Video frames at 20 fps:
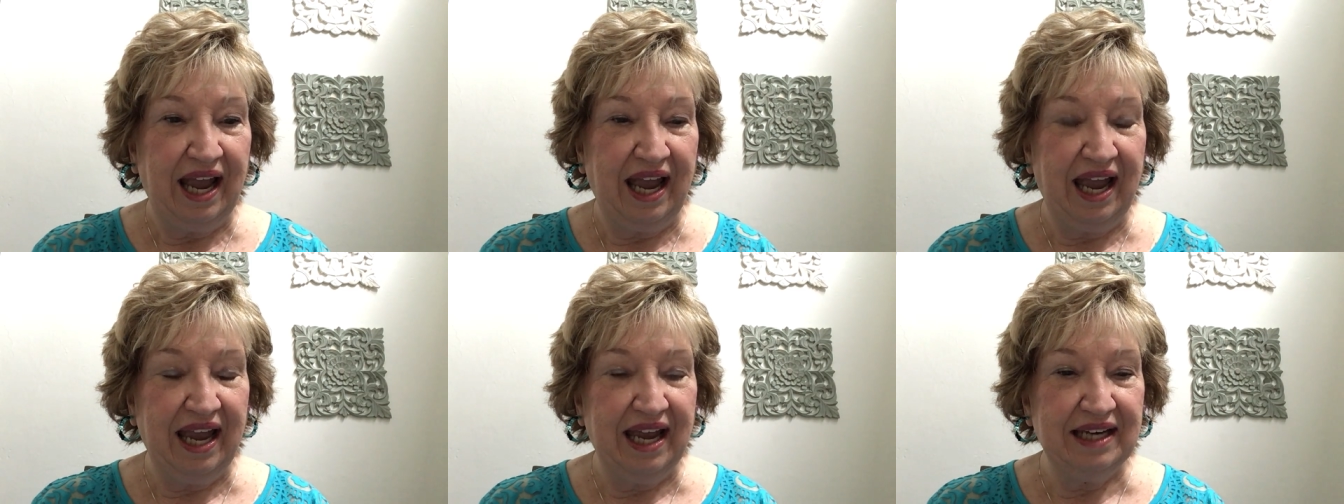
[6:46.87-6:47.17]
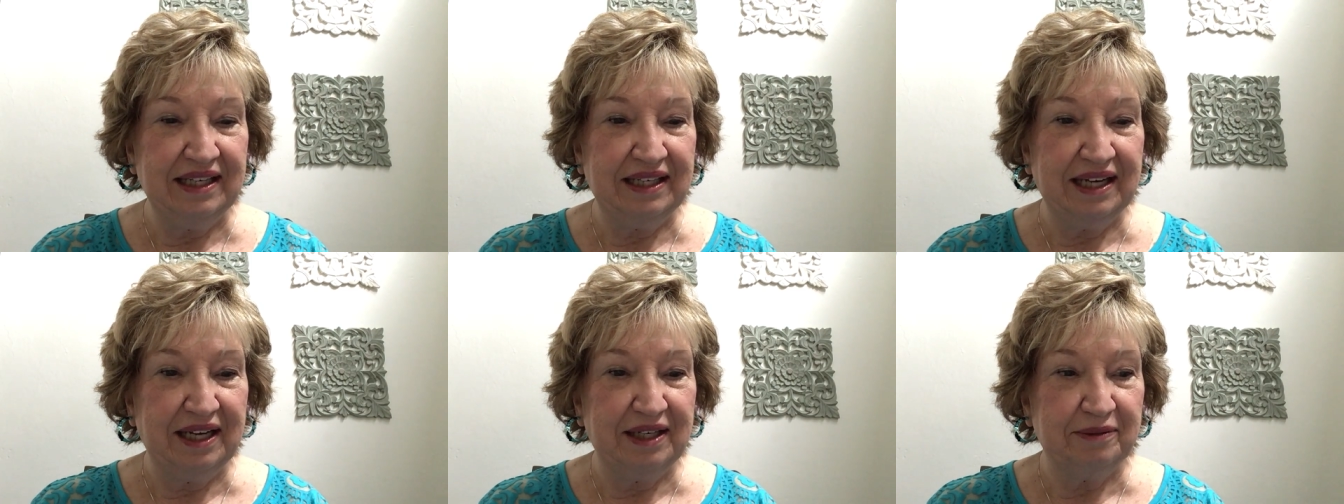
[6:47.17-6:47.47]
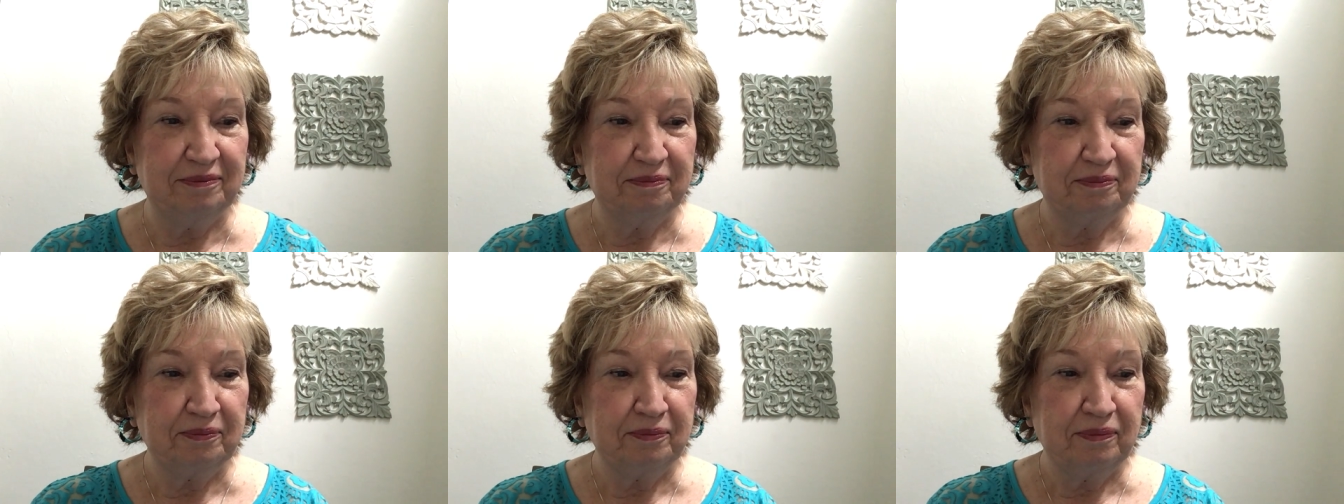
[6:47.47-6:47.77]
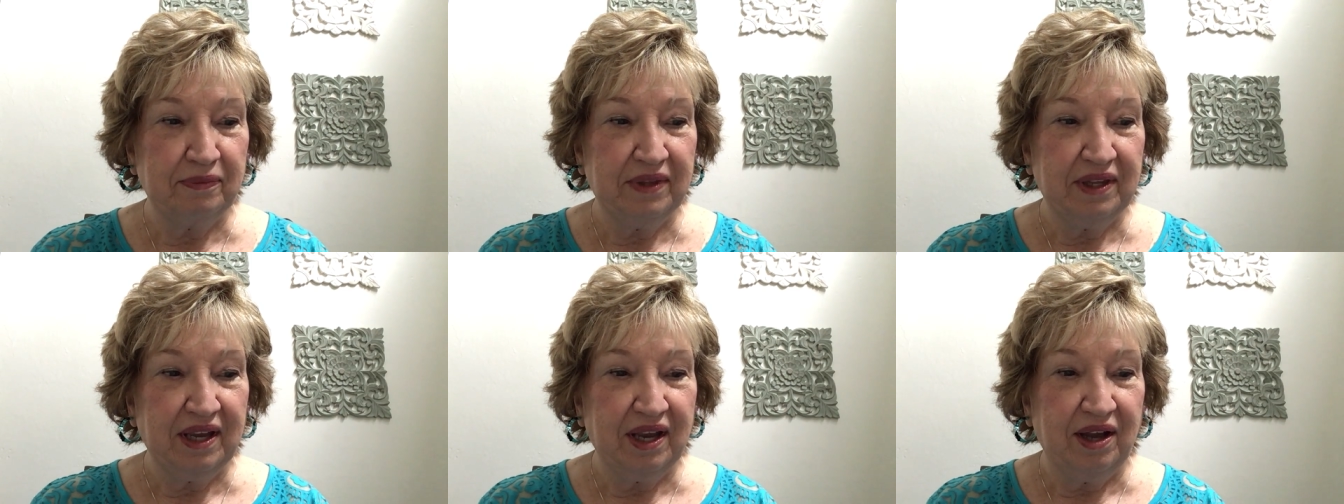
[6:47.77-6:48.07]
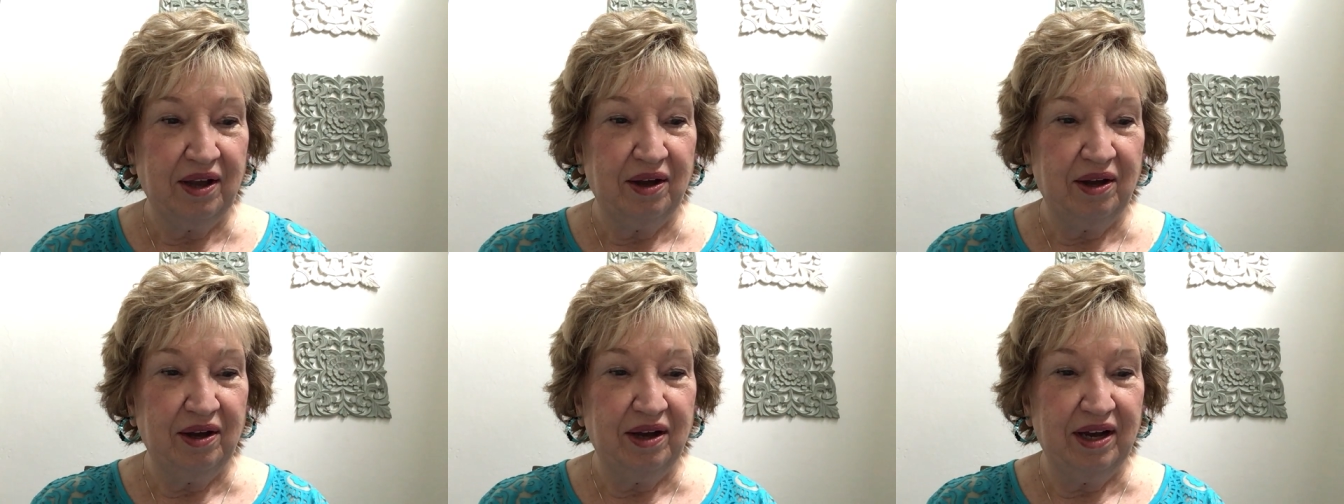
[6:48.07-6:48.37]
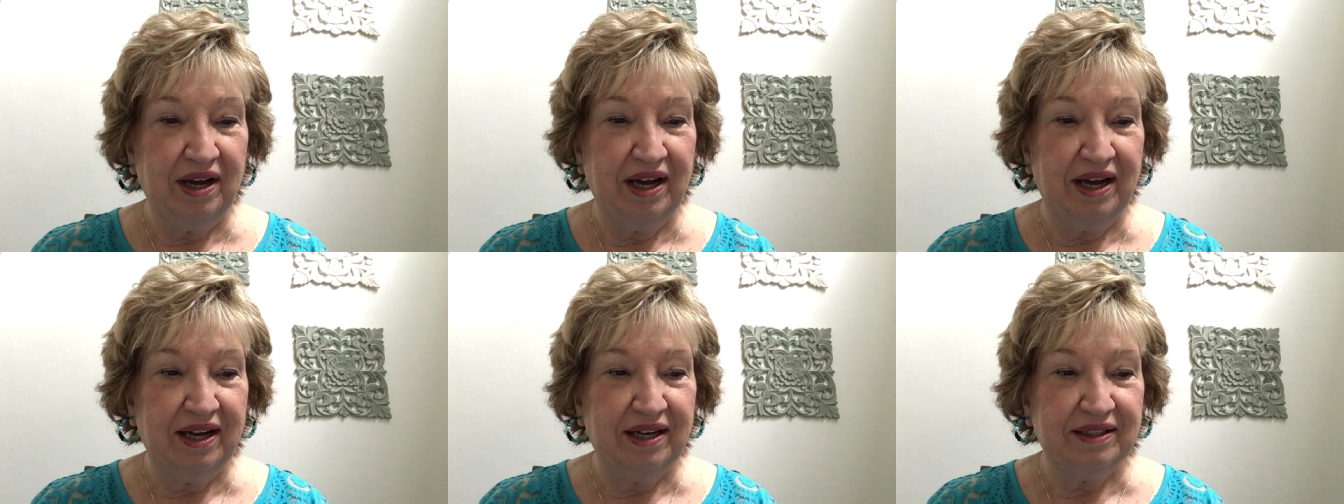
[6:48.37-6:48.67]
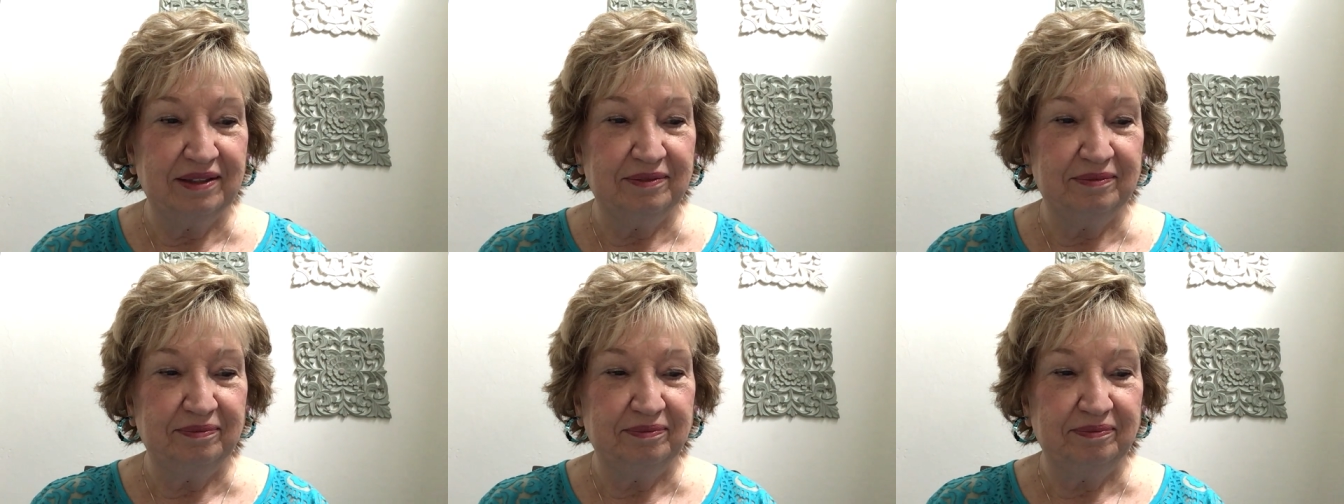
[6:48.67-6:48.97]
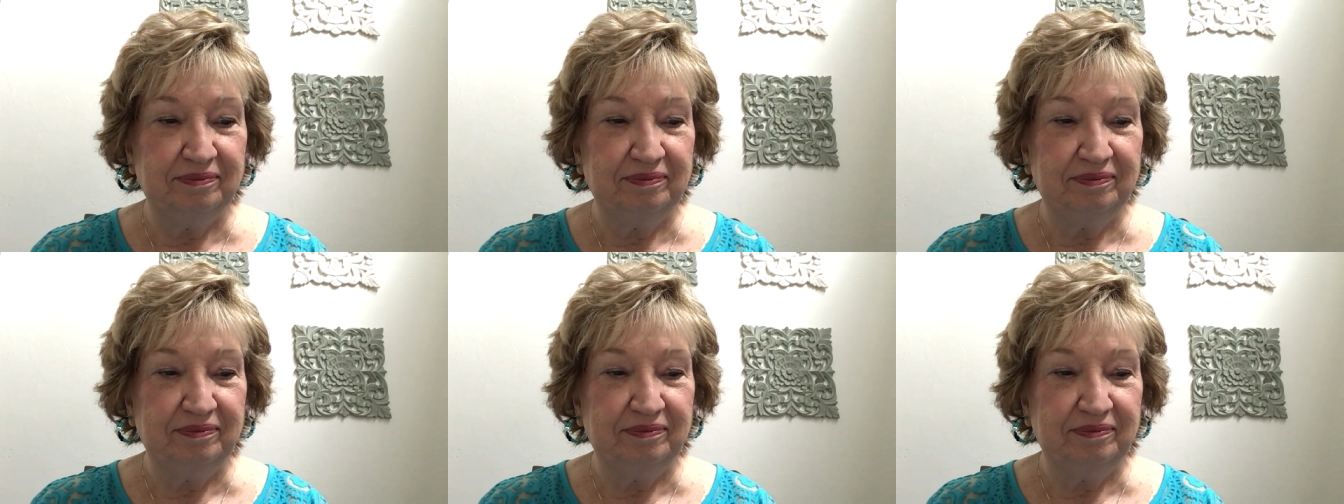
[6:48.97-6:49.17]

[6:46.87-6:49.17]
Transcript: And uh, um,